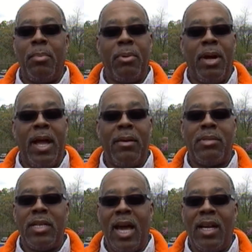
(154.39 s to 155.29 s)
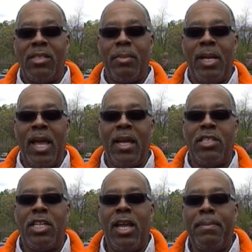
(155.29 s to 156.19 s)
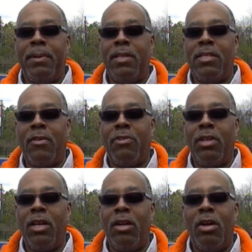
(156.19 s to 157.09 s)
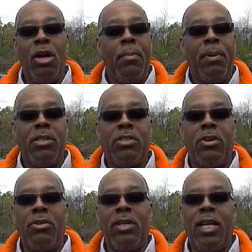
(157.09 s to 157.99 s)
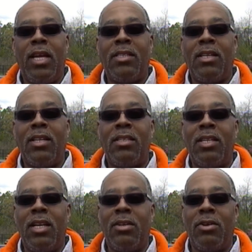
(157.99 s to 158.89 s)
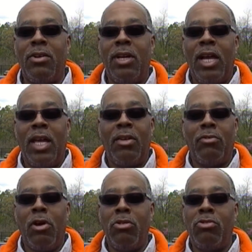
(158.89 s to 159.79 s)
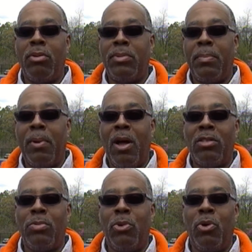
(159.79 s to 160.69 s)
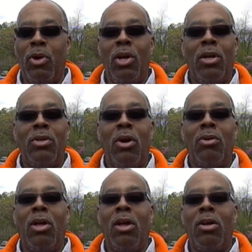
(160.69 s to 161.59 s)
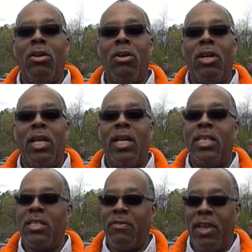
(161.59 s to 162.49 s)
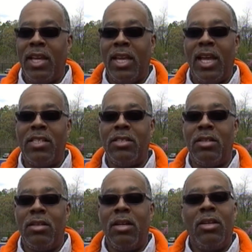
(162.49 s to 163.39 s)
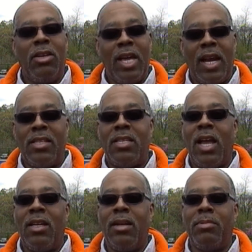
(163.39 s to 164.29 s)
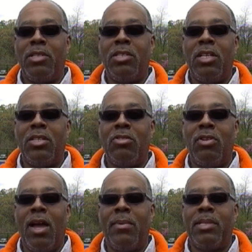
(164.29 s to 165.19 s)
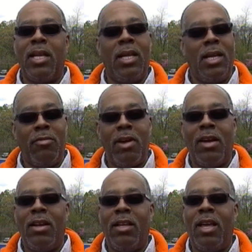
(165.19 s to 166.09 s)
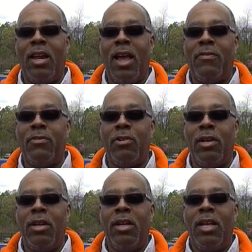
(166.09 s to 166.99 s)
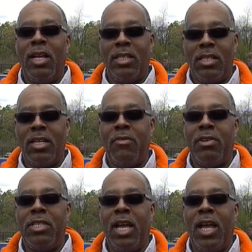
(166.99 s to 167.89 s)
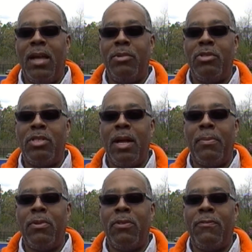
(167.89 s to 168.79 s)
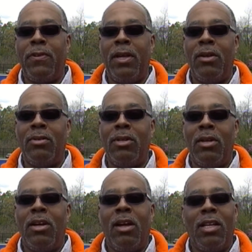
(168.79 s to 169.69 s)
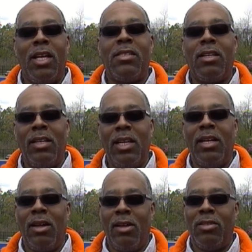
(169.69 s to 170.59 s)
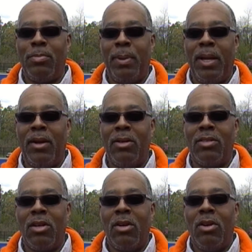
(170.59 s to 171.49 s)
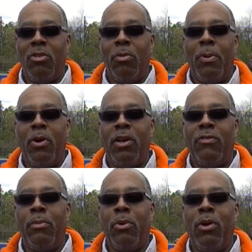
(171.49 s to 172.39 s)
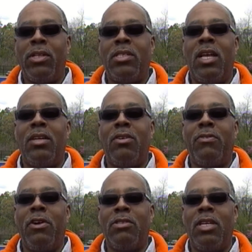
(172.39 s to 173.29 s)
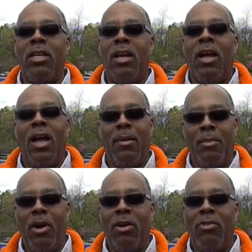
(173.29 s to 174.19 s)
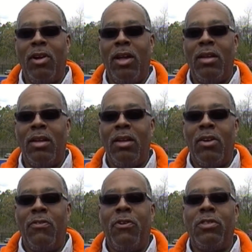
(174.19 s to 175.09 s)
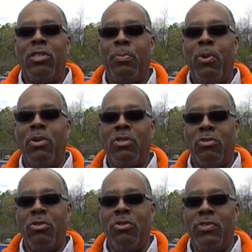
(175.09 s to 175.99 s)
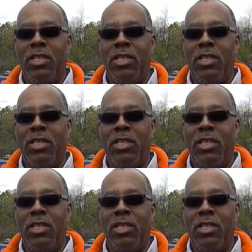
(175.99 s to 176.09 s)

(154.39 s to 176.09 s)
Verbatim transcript: perhaps not as MEAC champions every year, but certainly as a contender. And the road trip to Baltimore no longer is a vacation. You got to tighten up the chin straps and get ready to get after it each and every time you step on the field against Lee Hull's Bears. Reporting from Morgan State University, I'm Mark Gray for Sports Groove